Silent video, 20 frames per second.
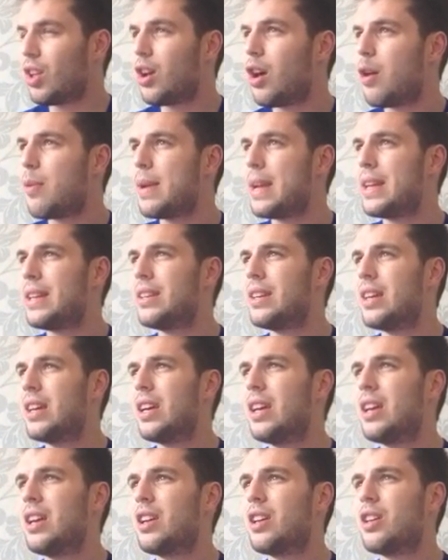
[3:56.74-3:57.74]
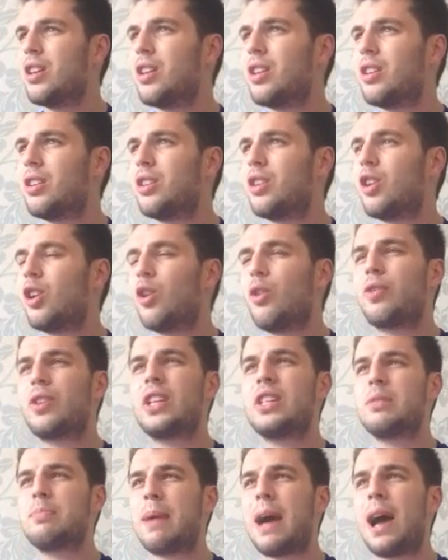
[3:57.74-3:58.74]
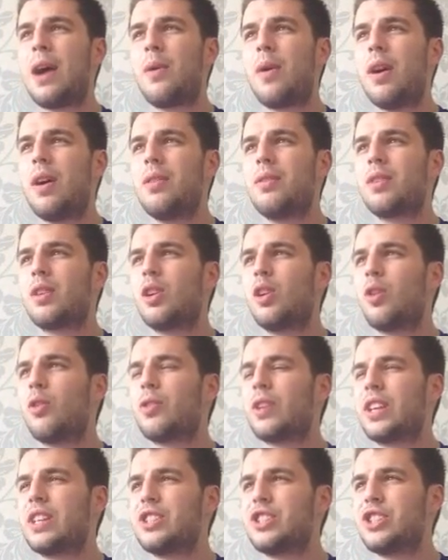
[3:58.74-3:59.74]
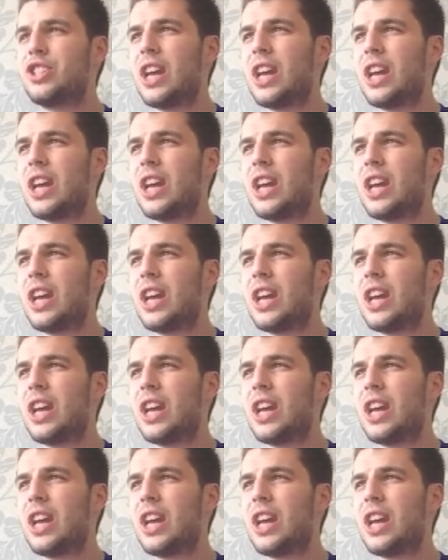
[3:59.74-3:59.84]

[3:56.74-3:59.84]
I mean, Golovkin's power, Golovkin's